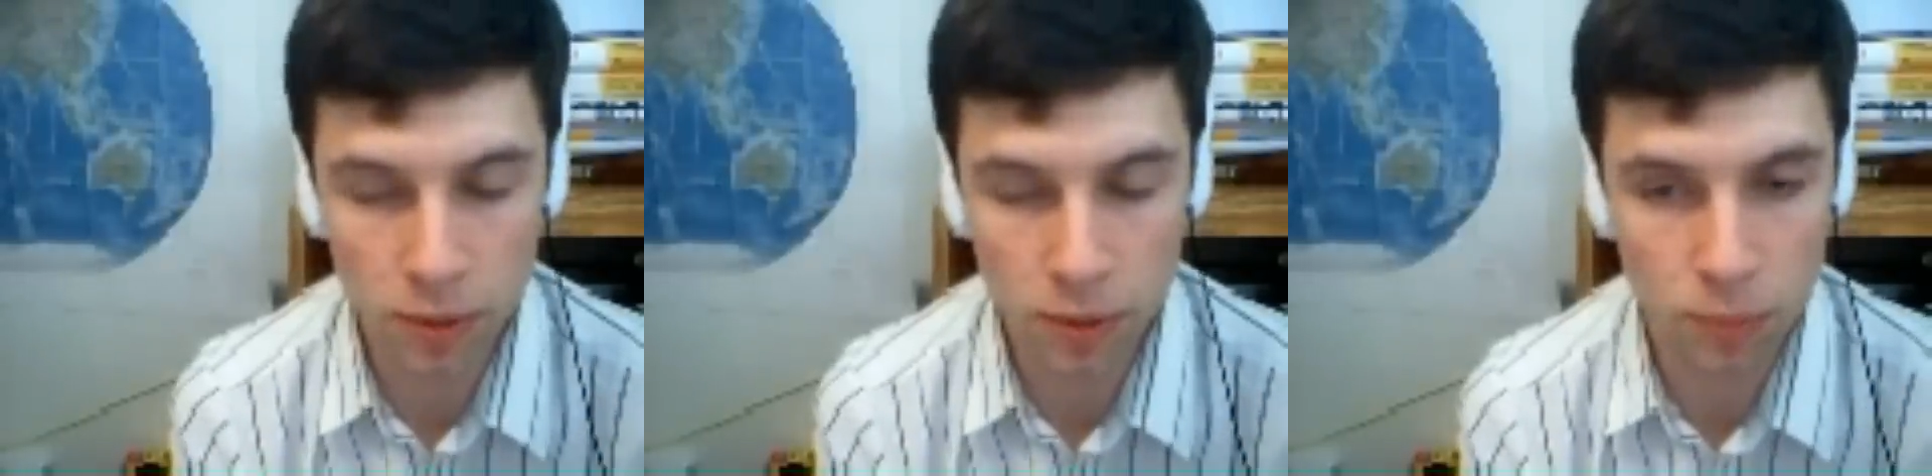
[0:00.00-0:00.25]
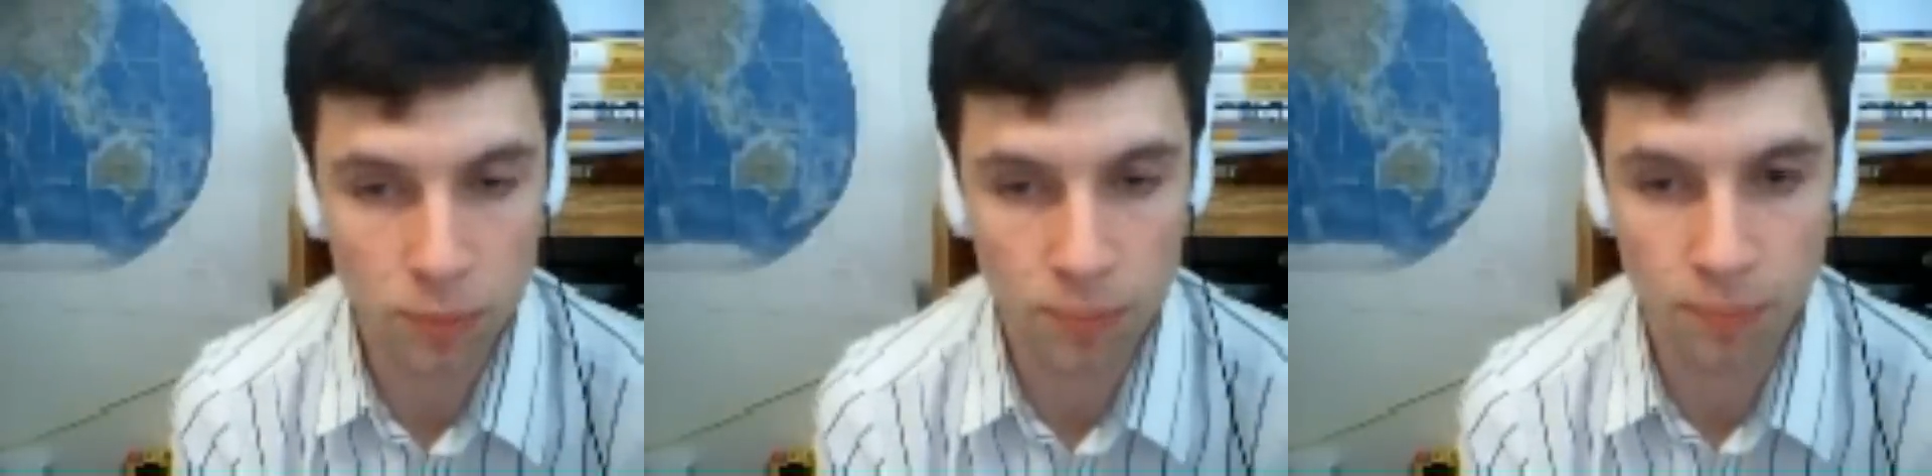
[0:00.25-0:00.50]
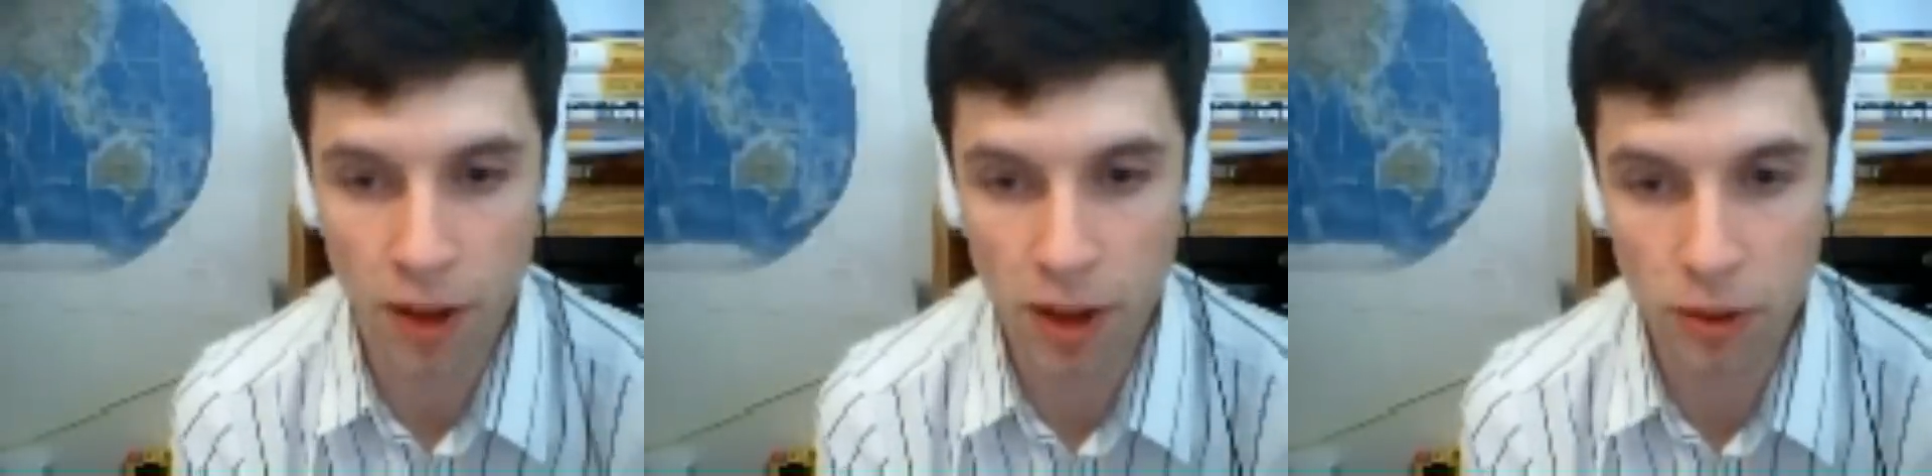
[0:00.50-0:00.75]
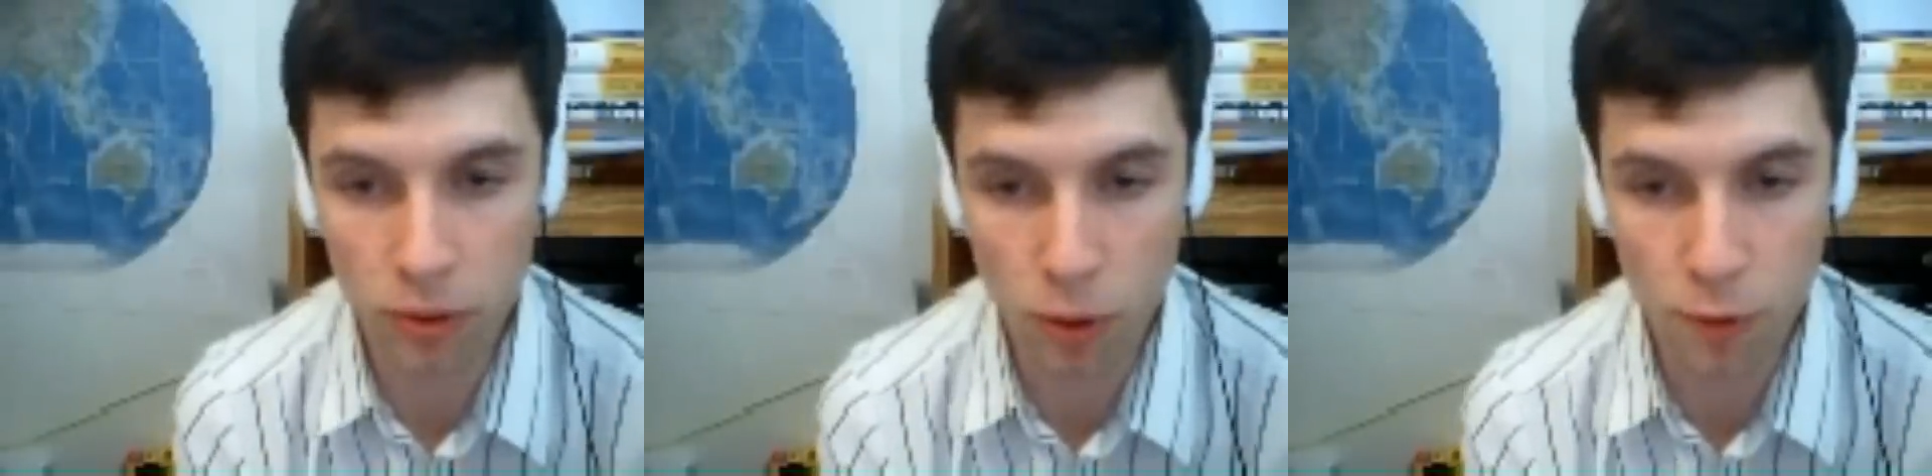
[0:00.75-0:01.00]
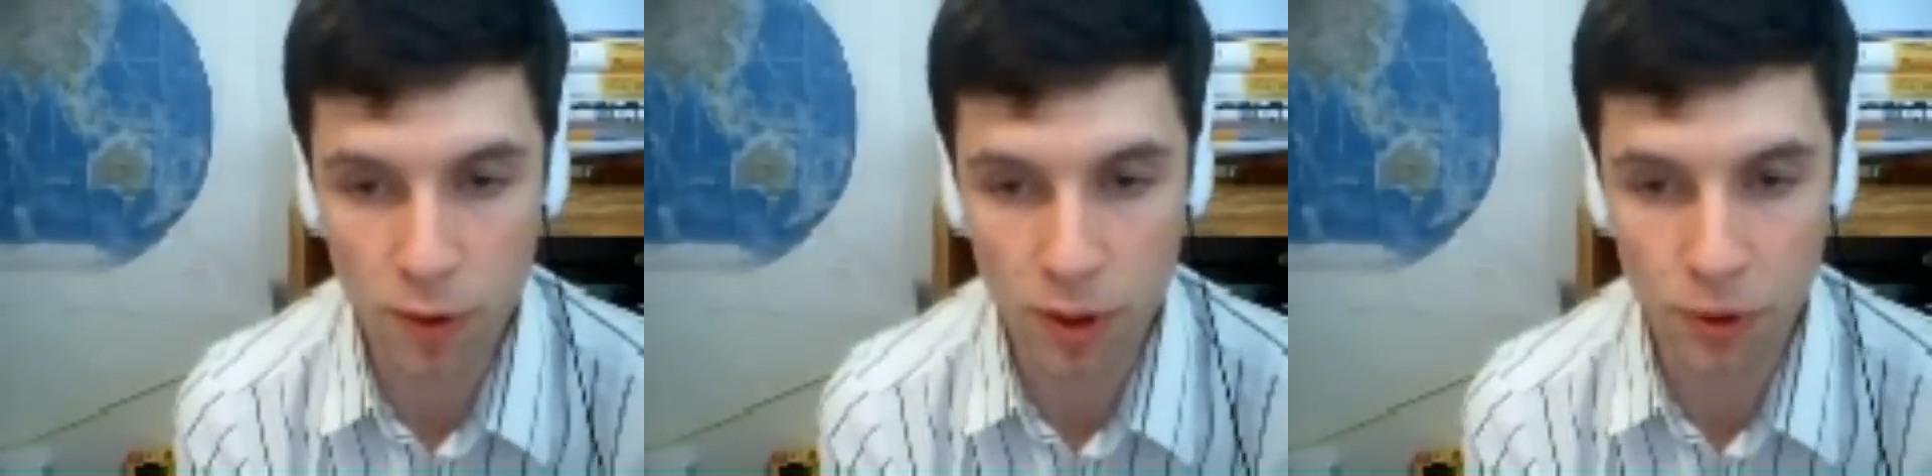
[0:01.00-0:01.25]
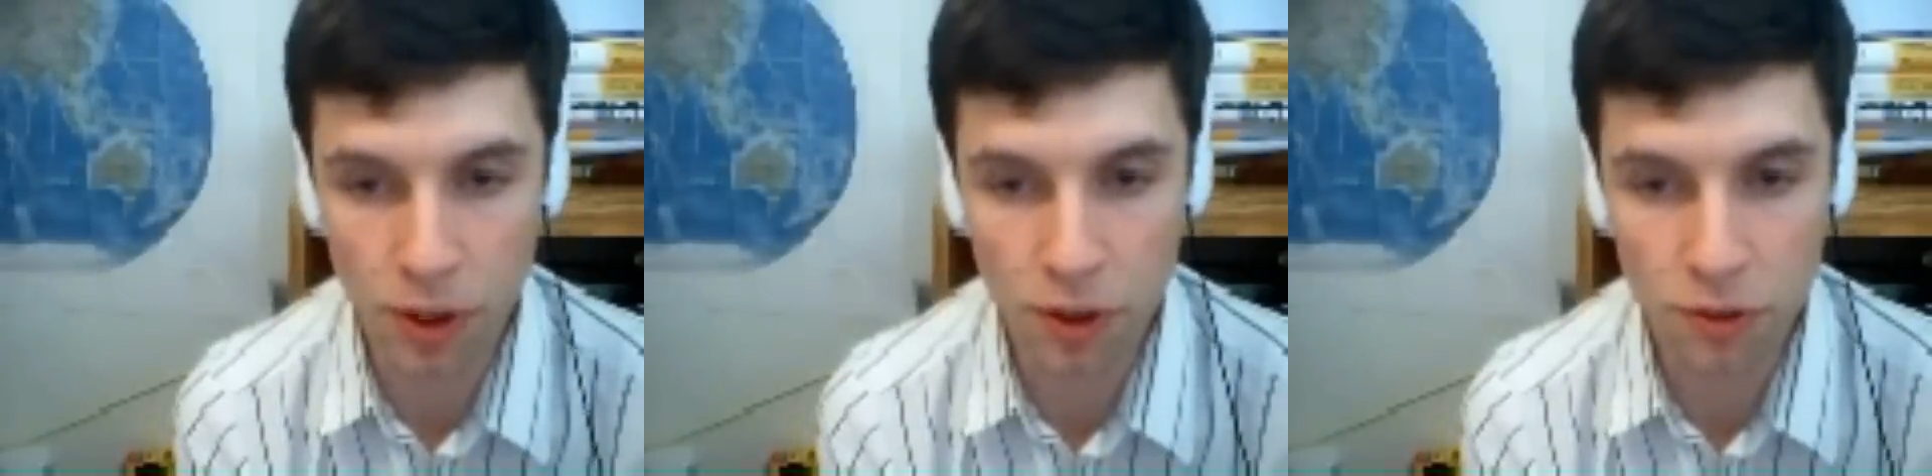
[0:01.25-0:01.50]
and I don't know if
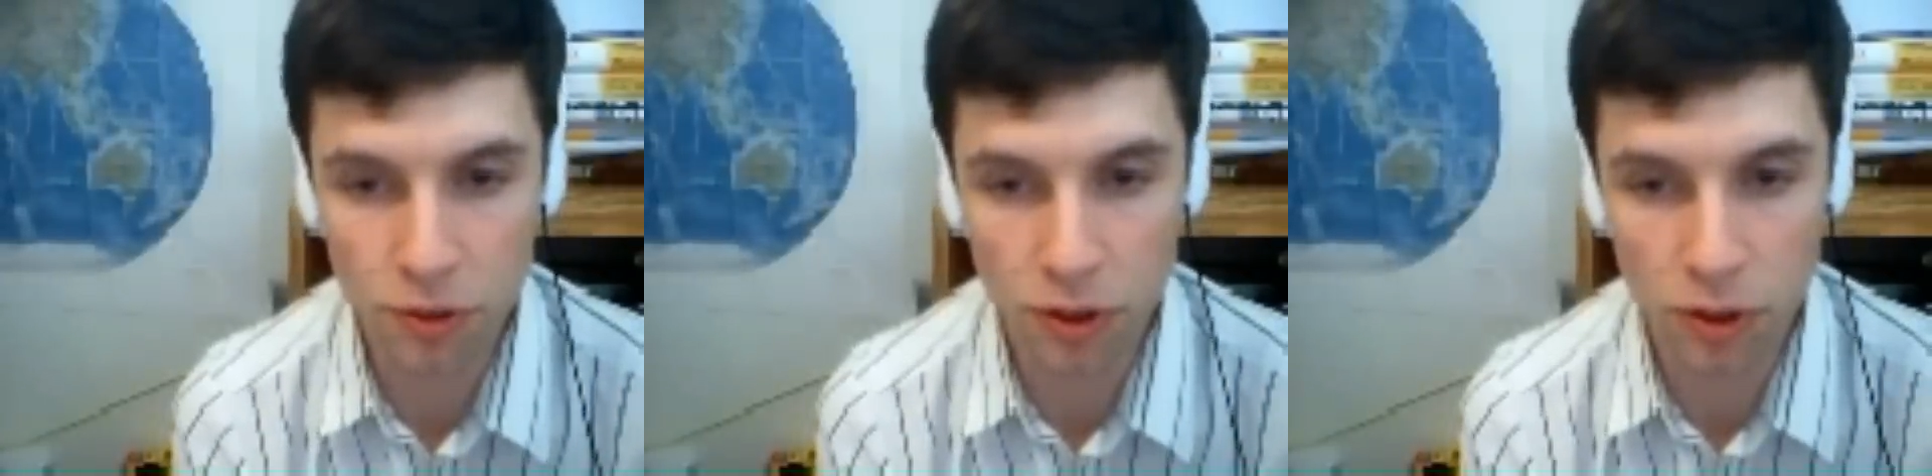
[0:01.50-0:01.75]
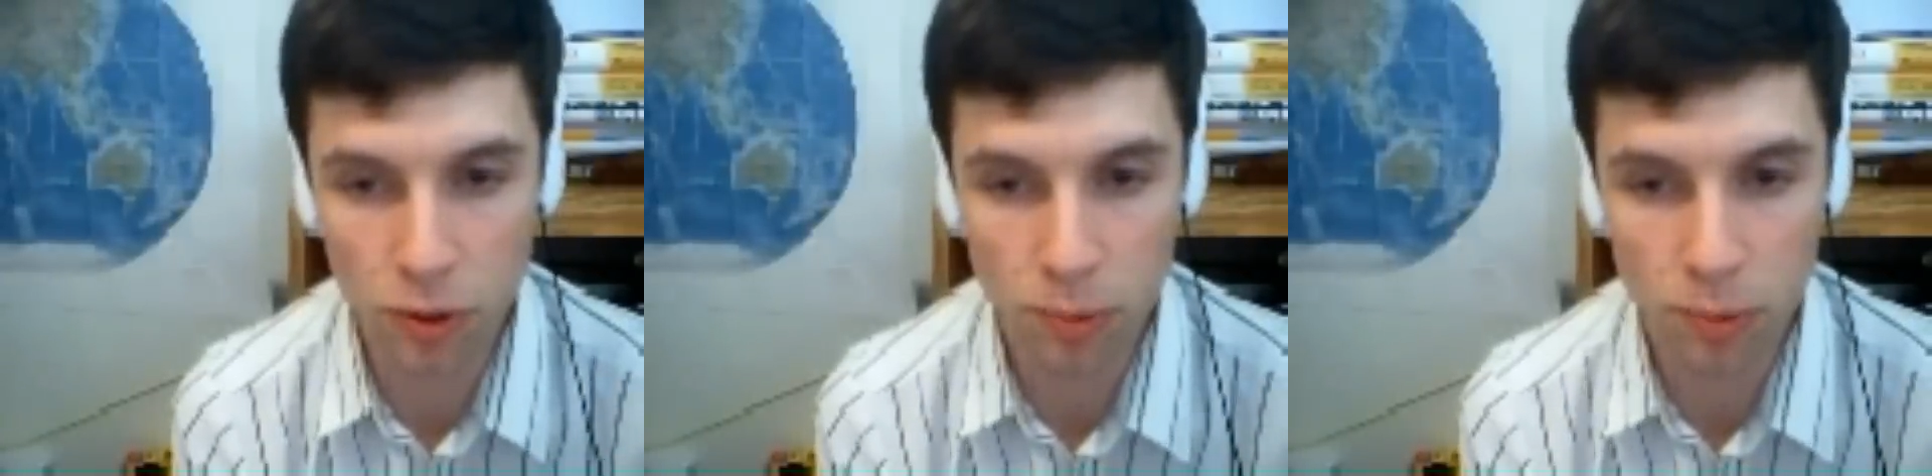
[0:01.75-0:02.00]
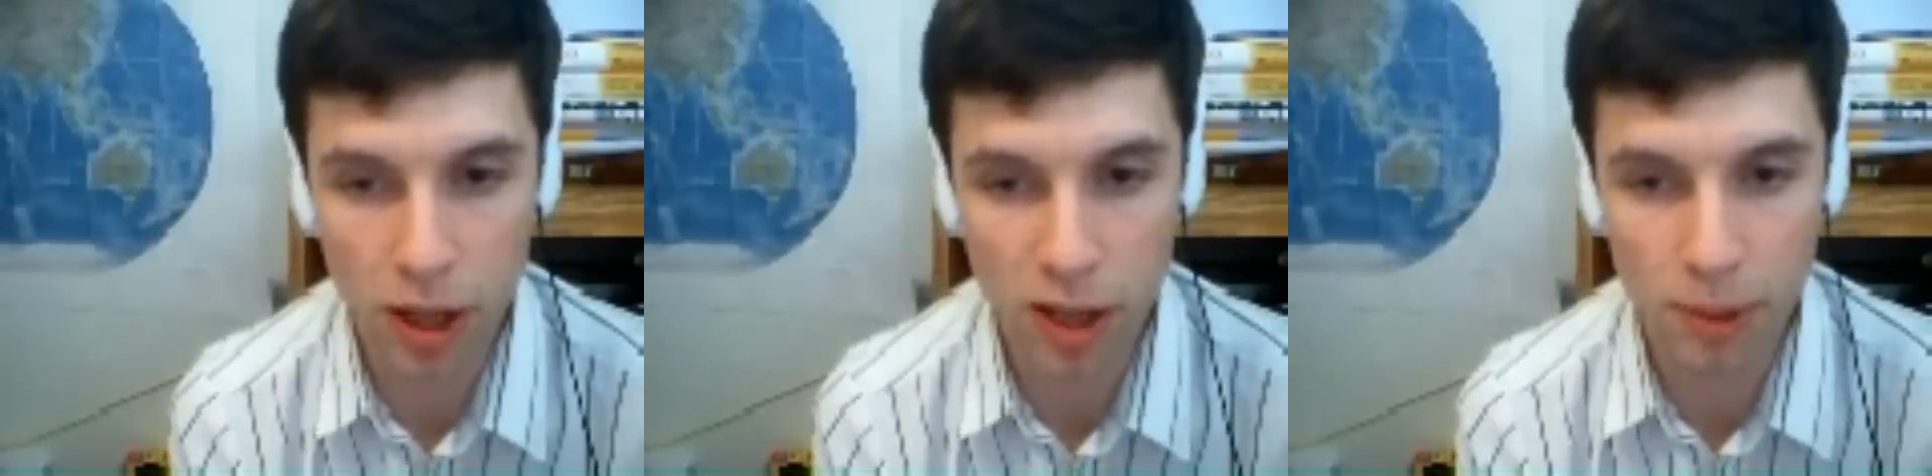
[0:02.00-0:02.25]
anyone else is going to reply,